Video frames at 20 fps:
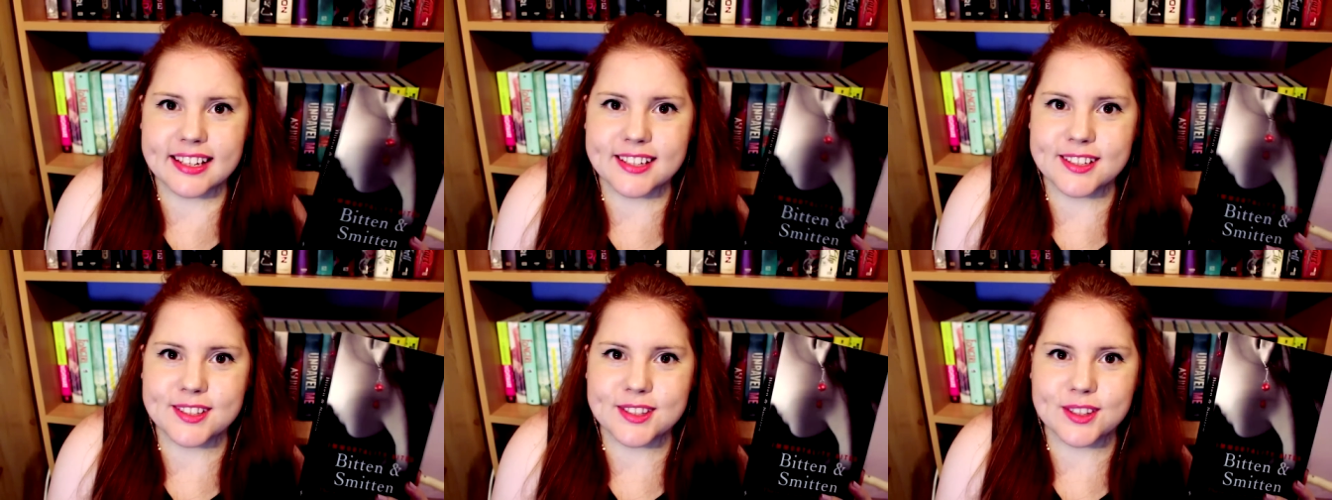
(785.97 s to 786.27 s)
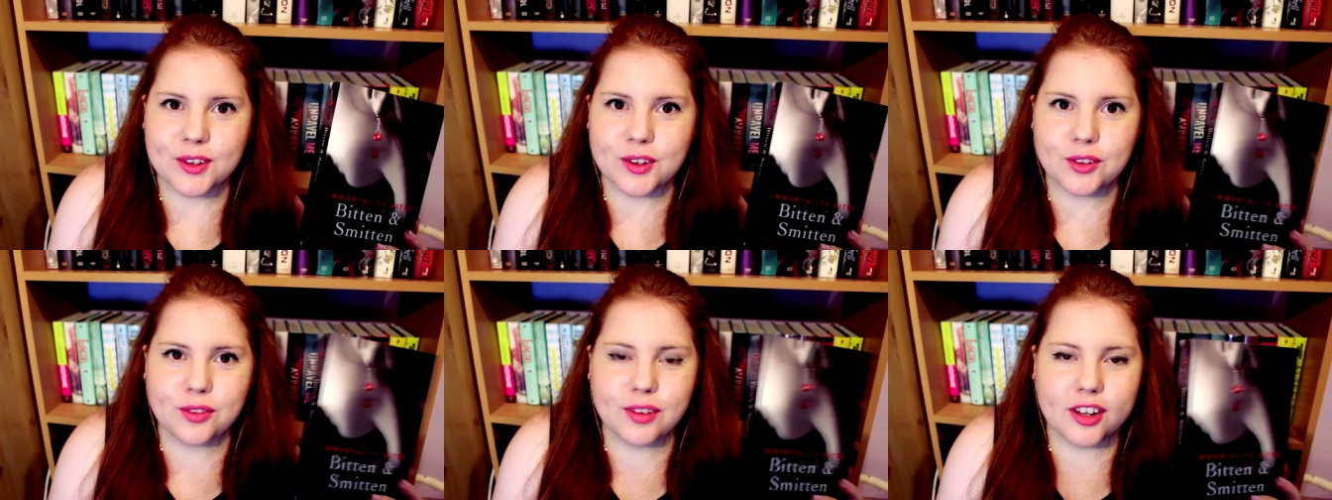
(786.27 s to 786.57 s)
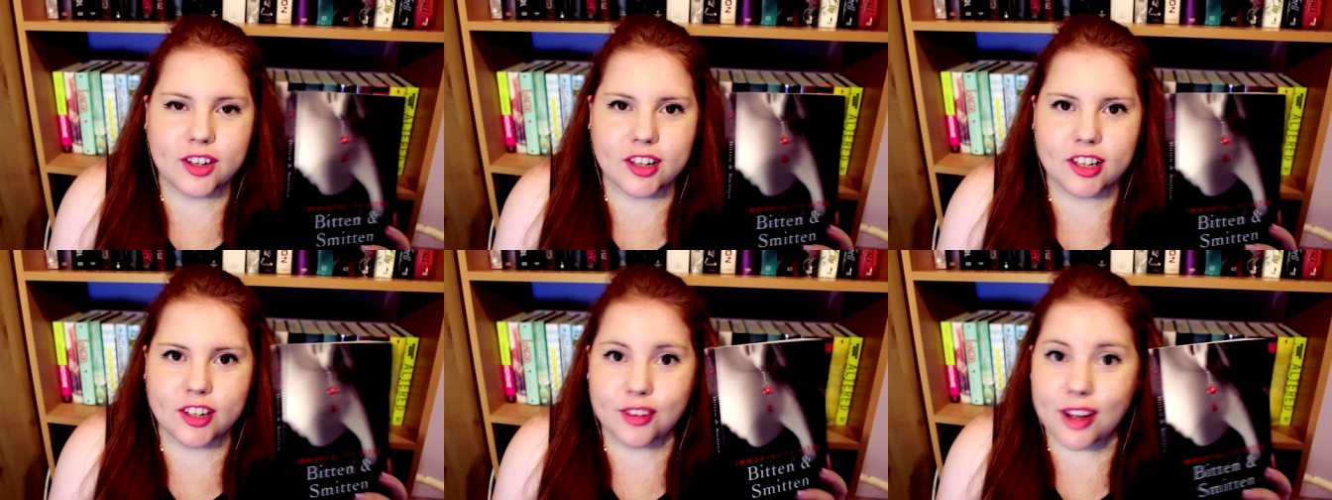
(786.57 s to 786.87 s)
scenes or
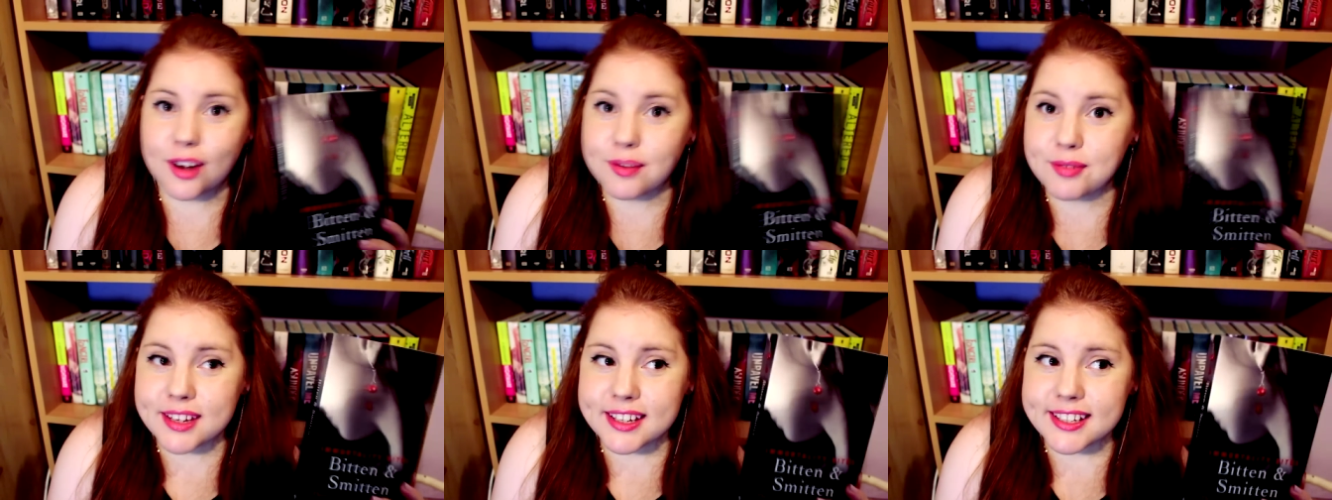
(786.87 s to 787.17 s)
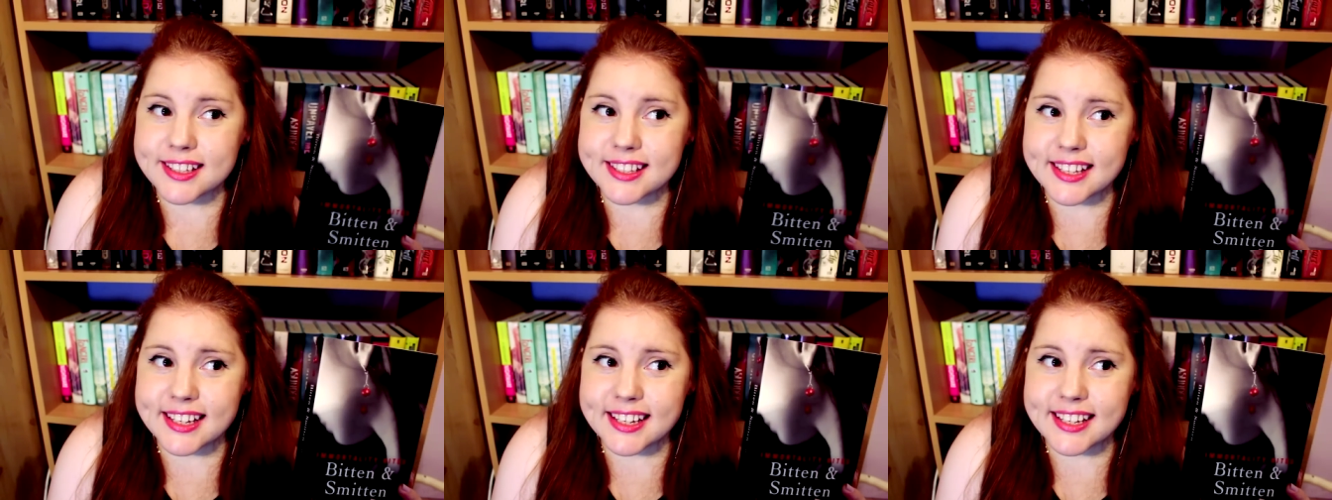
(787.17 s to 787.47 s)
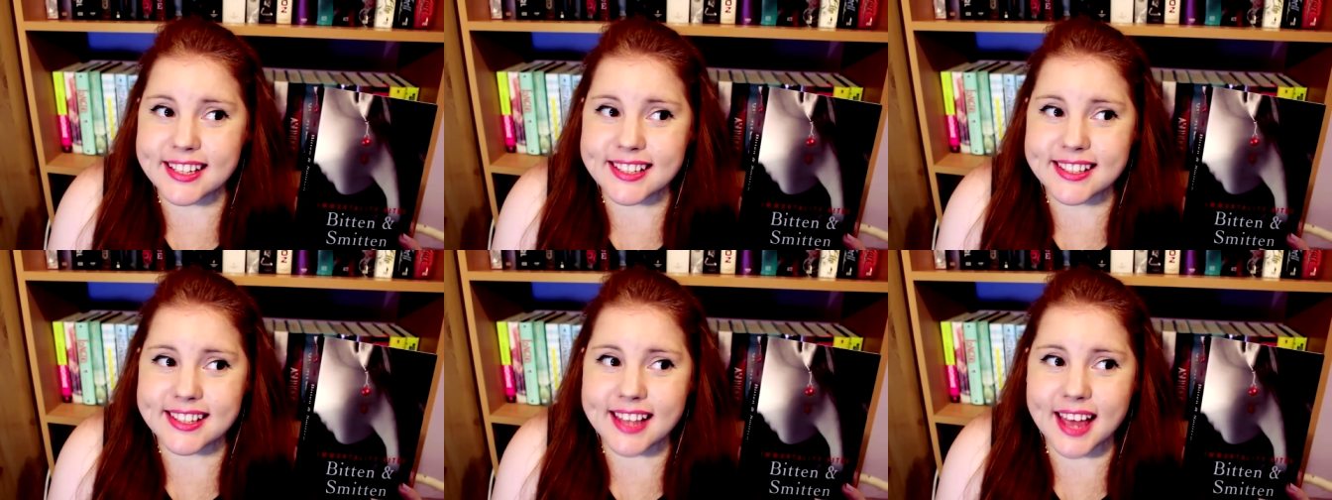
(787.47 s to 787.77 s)
very graphic
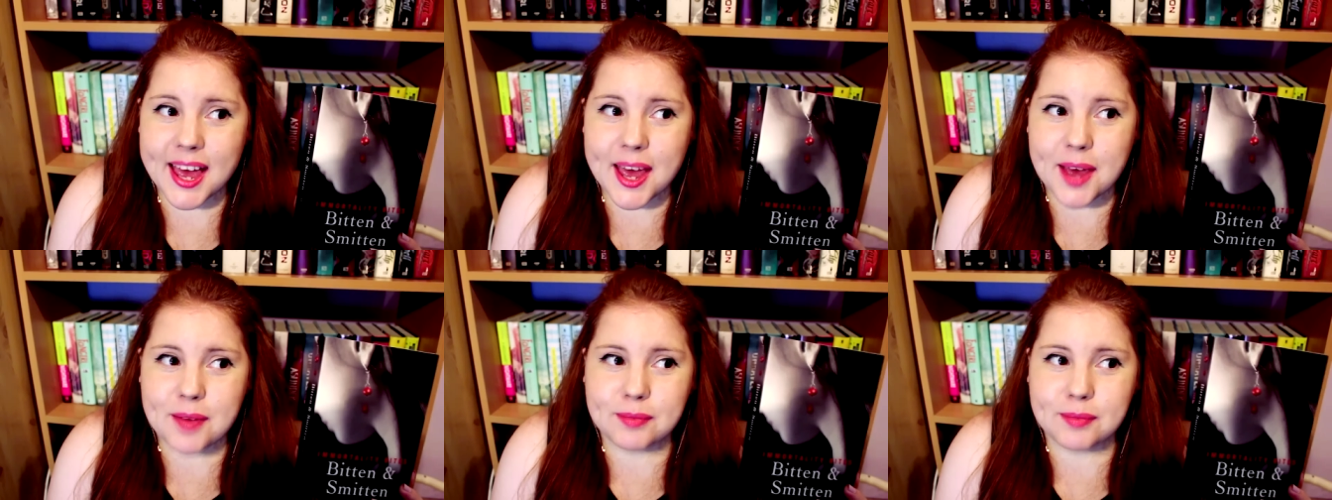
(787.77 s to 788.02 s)
scenes,